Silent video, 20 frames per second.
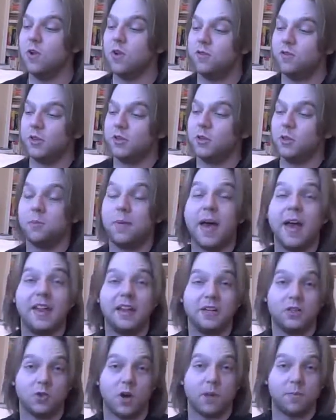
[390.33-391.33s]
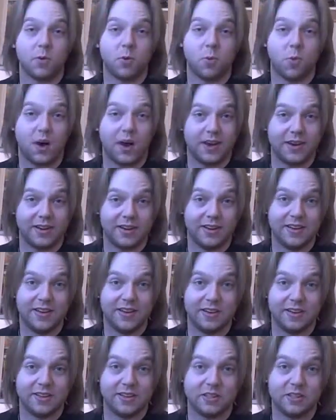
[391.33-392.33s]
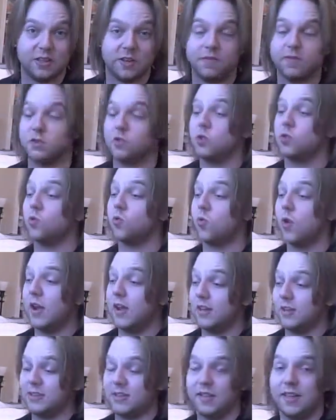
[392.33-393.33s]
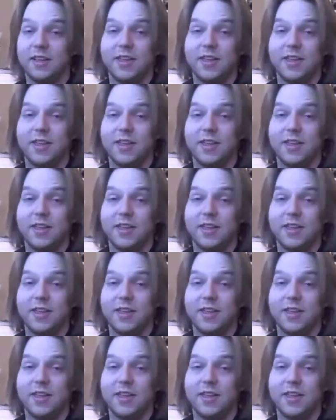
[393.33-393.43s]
official panty dropper wine. This stuff is great.